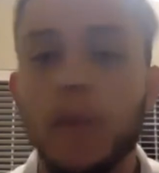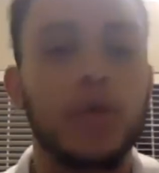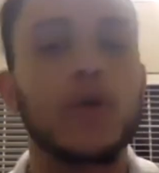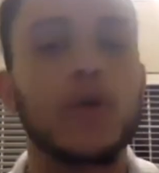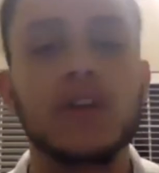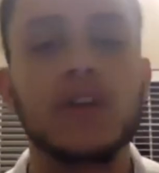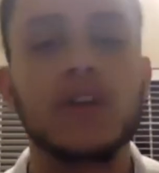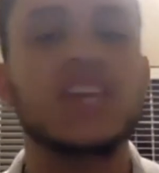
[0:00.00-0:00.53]

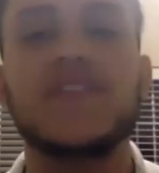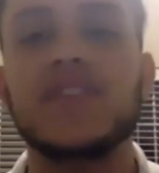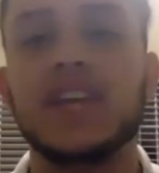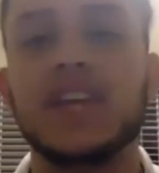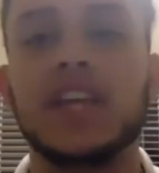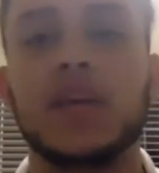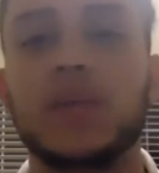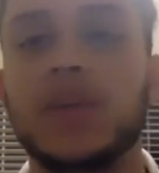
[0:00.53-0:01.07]

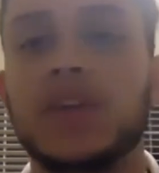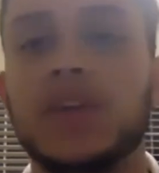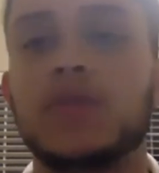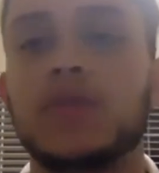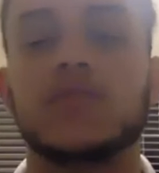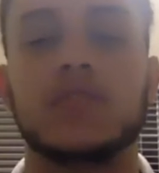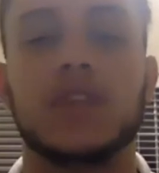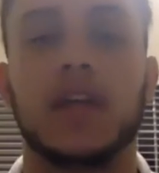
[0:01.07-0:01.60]
productivity did we
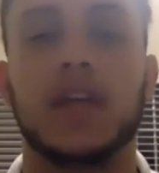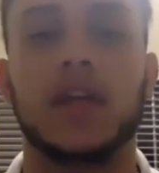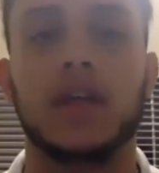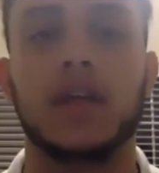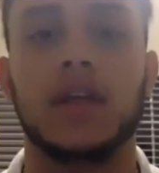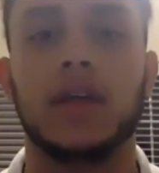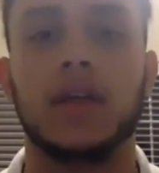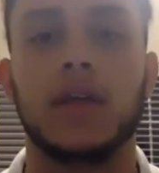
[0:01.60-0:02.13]
do today?
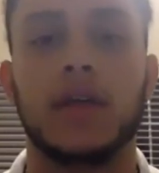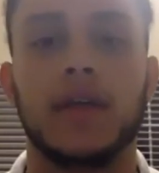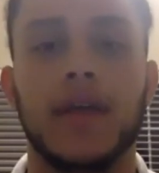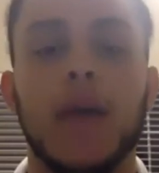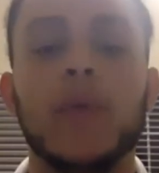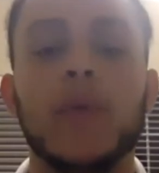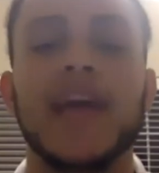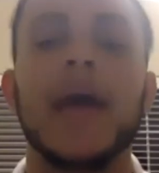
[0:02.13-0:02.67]
And with
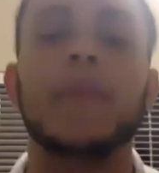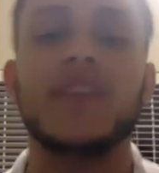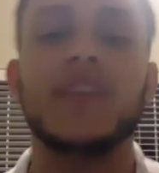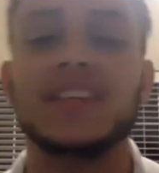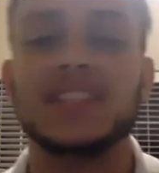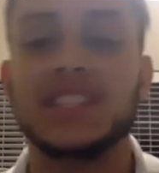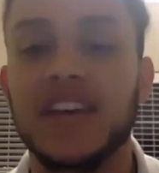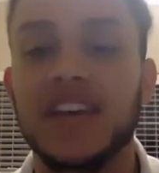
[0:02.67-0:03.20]
that being said,